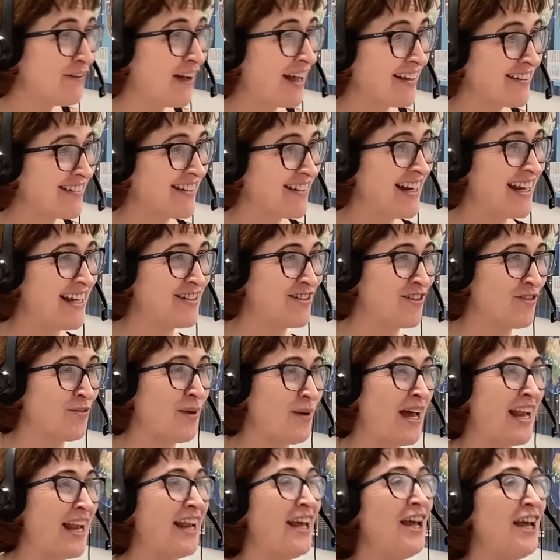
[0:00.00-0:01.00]
vaccinate as
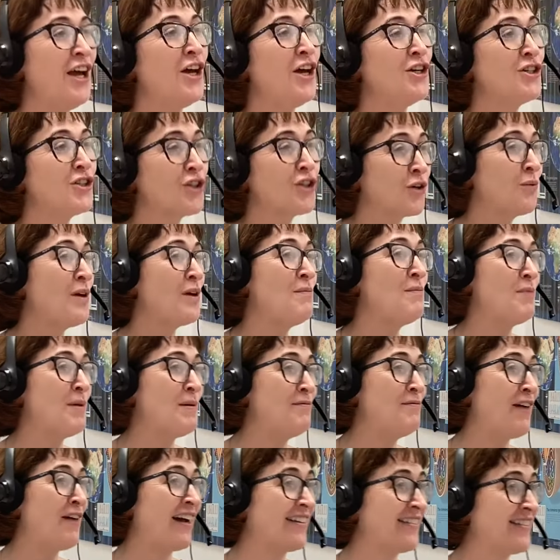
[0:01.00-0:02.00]
well. Should we be
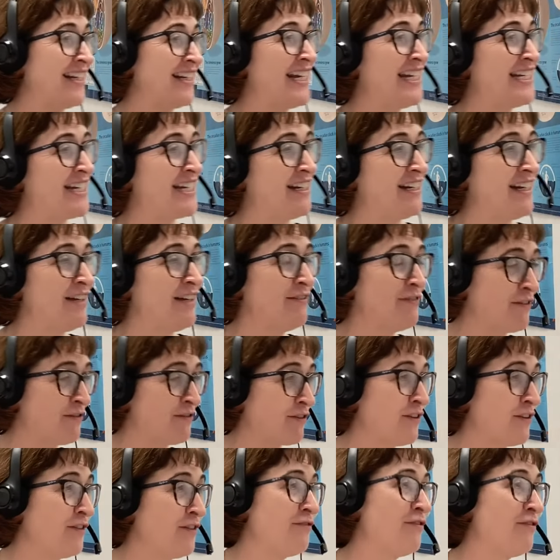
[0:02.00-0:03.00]
vaccinating even
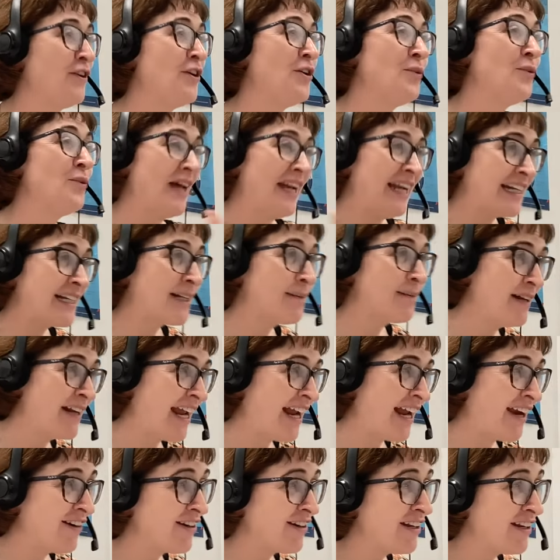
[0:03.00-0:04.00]
for the flu a little bit
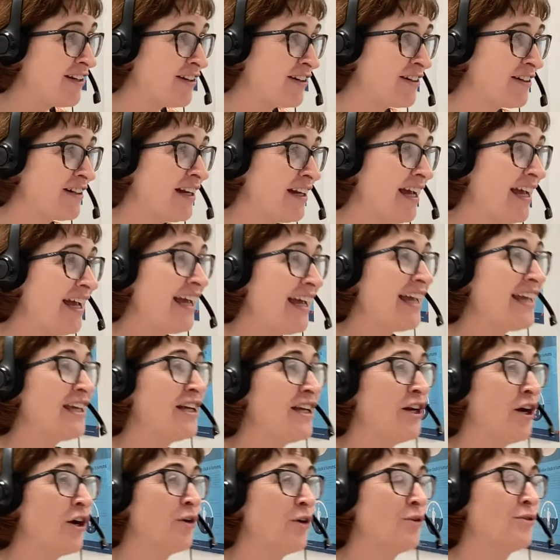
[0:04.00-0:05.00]
earlier, mm-hmm. you
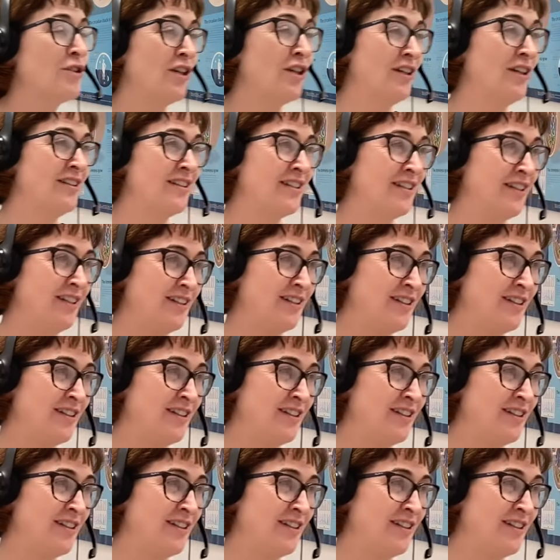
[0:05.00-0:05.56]
know, to, to